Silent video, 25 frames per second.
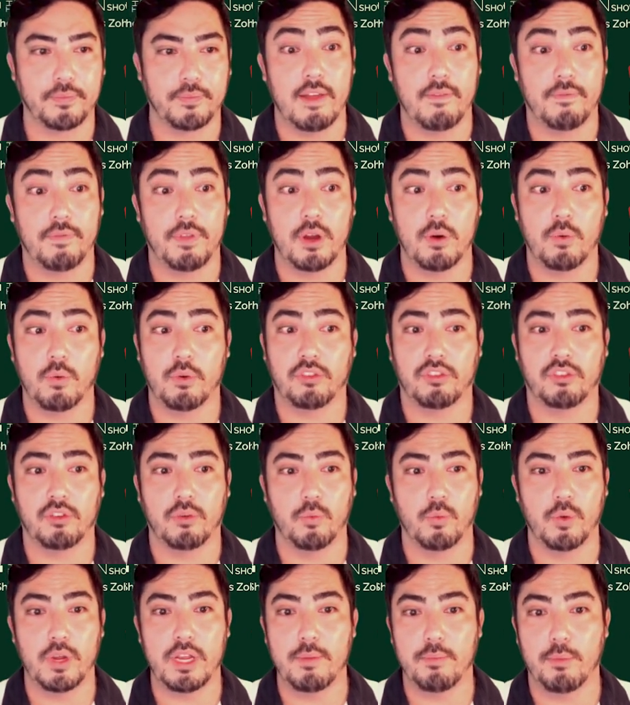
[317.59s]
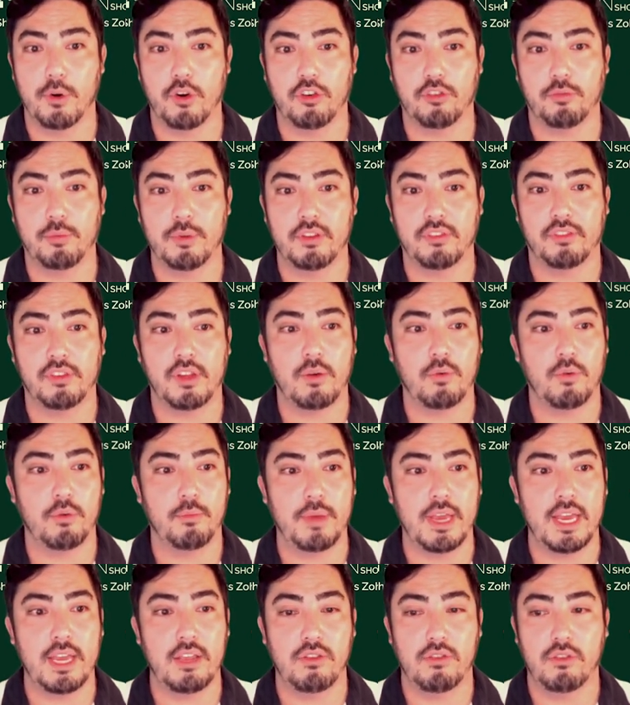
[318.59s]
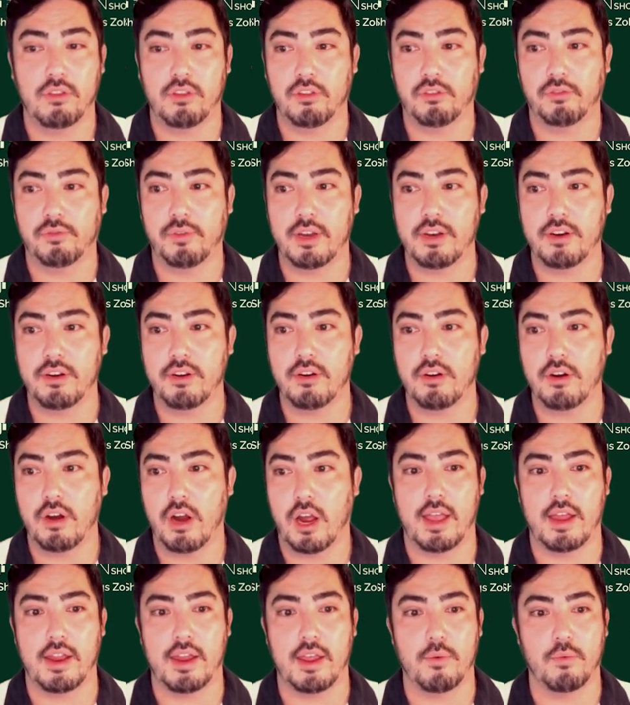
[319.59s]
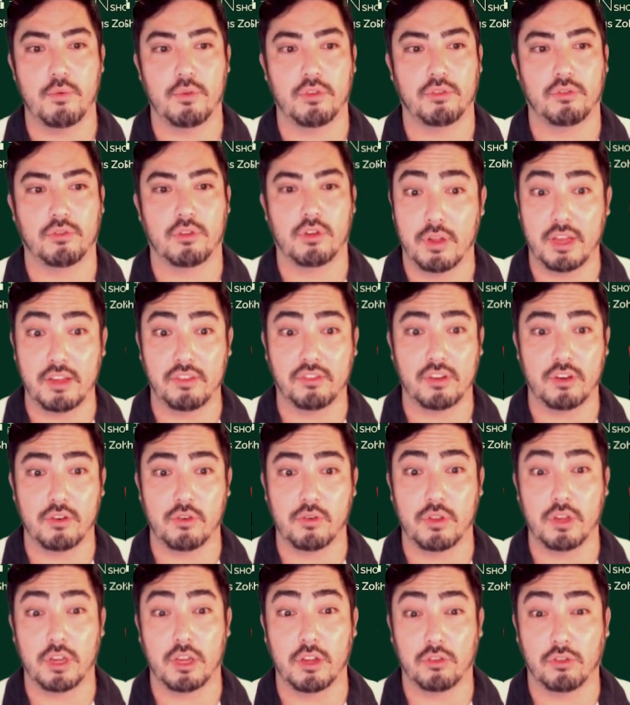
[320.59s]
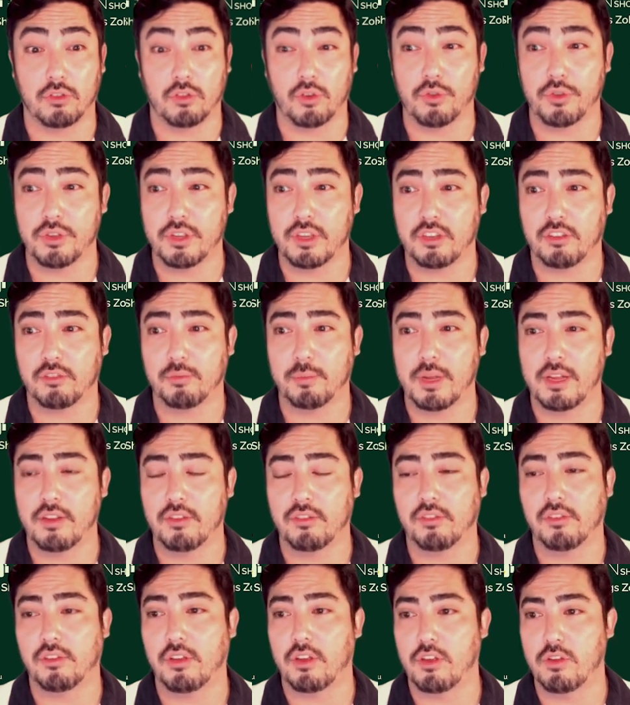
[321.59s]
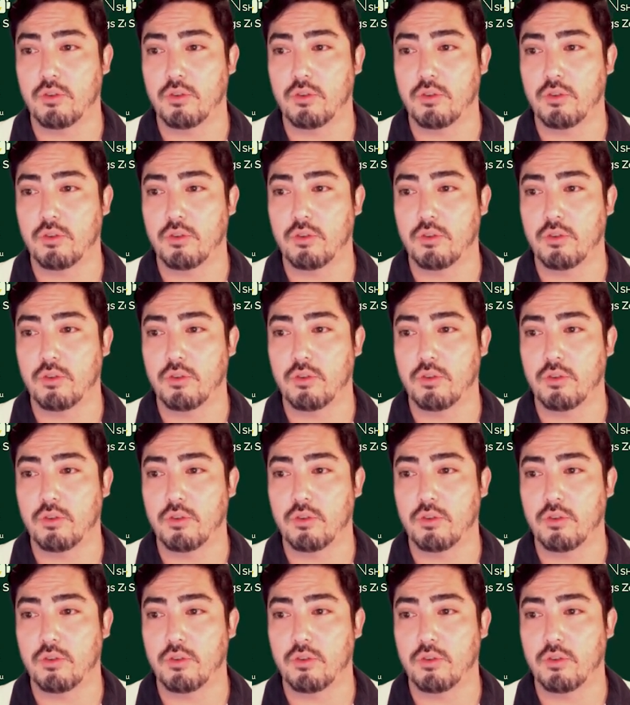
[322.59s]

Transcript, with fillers: If there was some reimbursements that were made to this vendor and it was placed under the consultant expense,